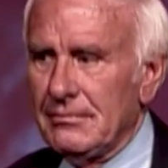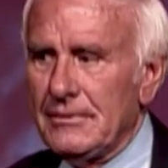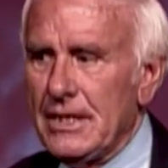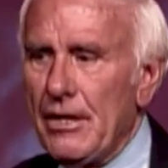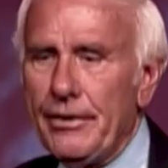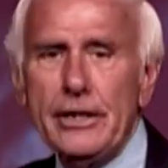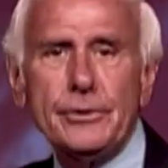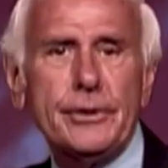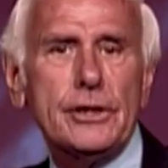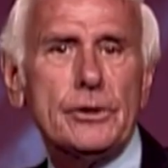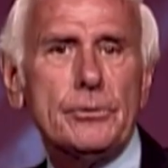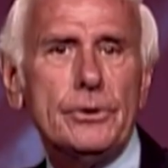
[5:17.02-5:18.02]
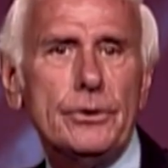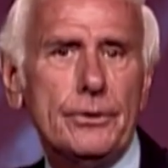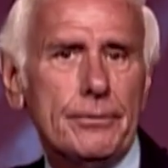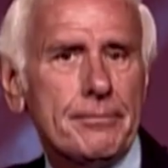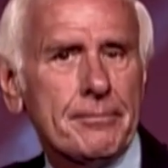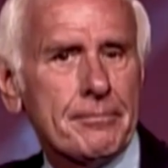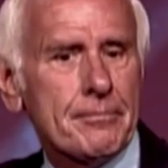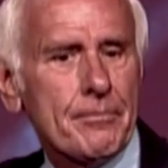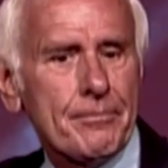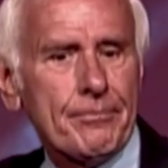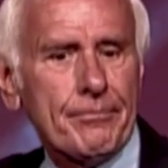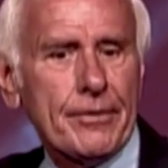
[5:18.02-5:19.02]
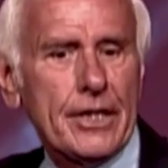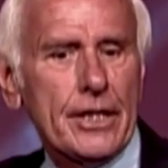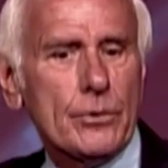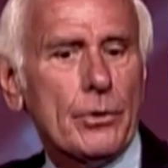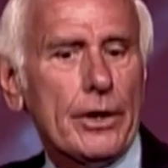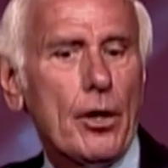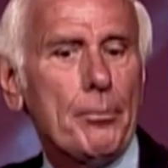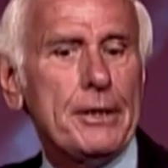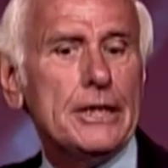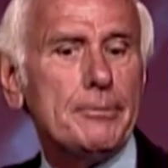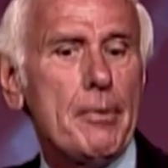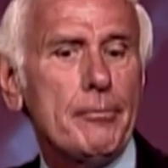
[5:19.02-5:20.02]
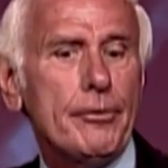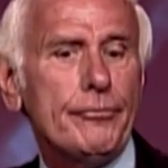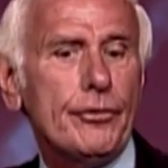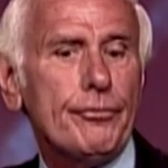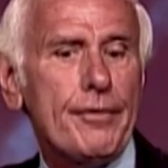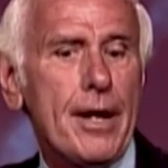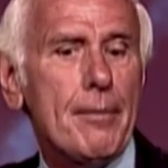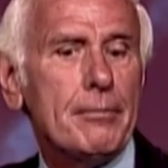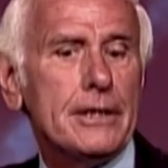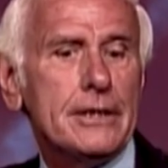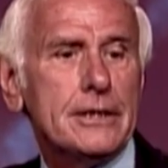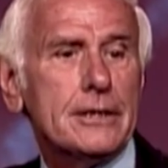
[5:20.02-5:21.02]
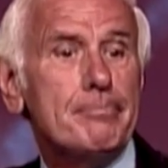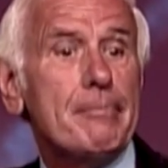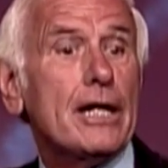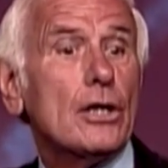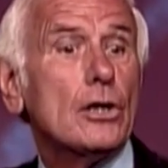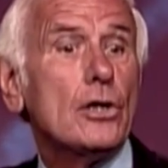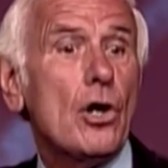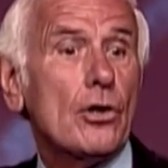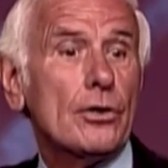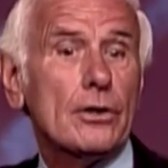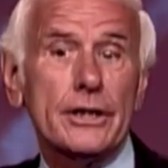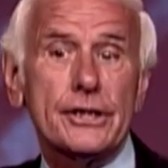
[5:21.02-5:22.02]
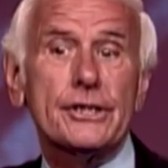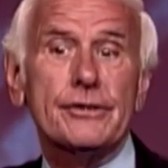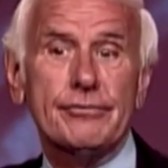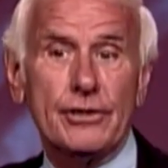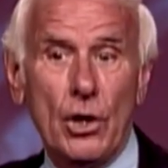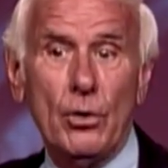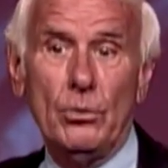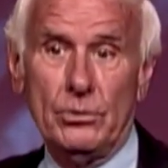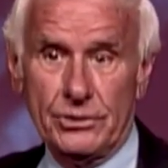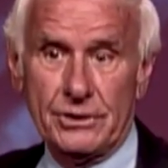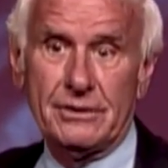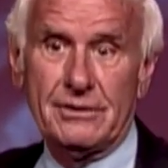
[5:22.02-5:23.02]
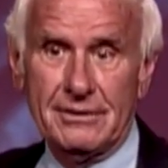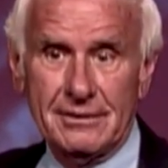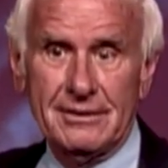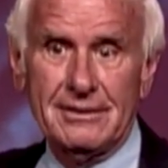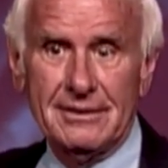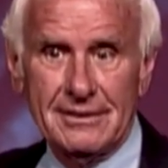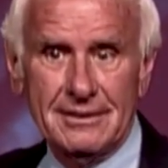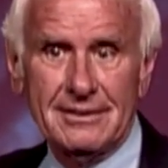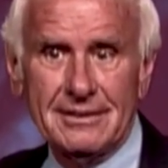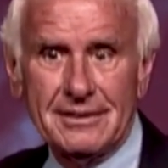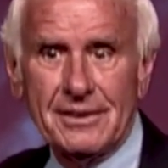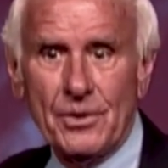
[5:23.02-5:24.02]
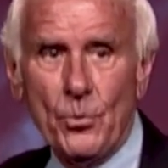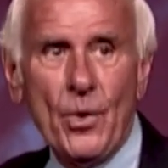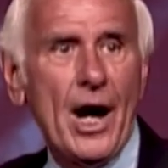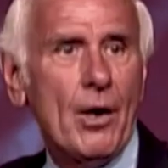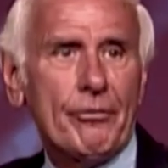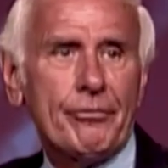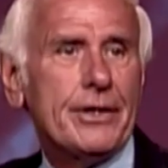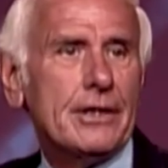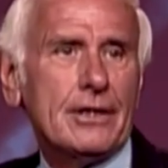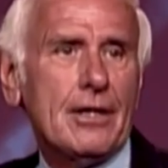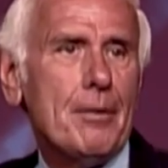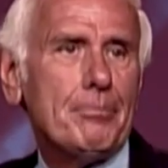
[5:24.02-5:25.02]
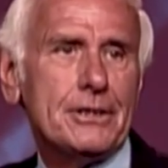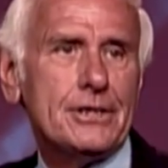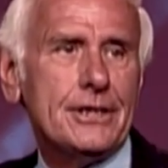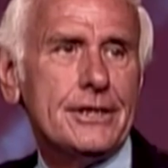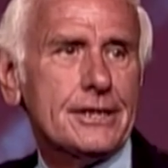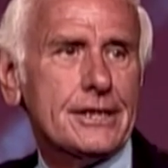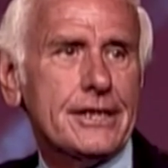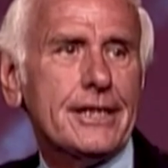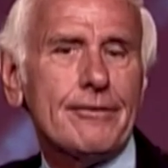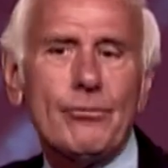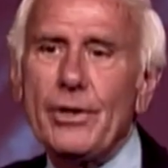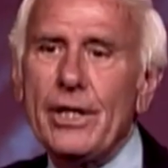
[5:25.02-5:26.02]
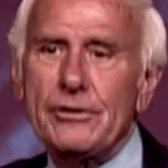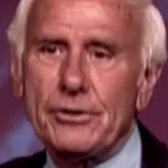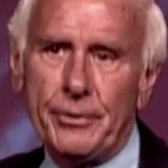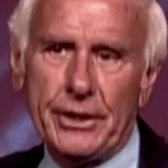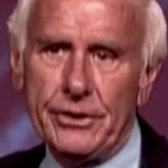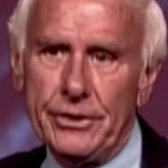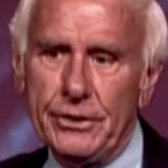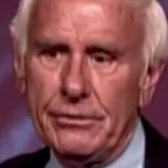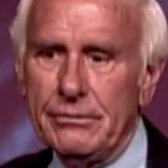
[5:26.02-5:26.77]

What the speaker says: Now here's what this will do. It will help each member of your family to make a longer list of goals. Wow, if we can accomplish this, think of what else we could do.